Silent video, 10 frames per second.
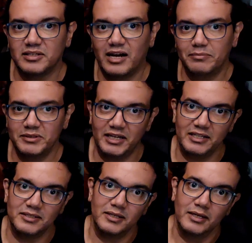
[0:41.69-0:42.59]

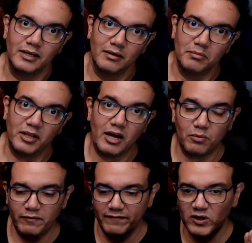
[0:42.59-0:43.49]
update. But I
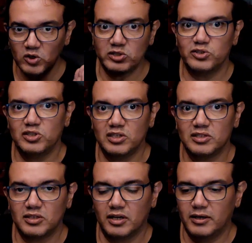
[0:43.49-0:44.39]
will focus
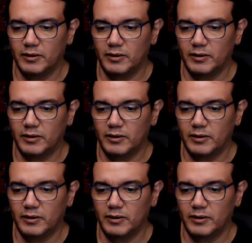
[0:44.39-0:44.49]
this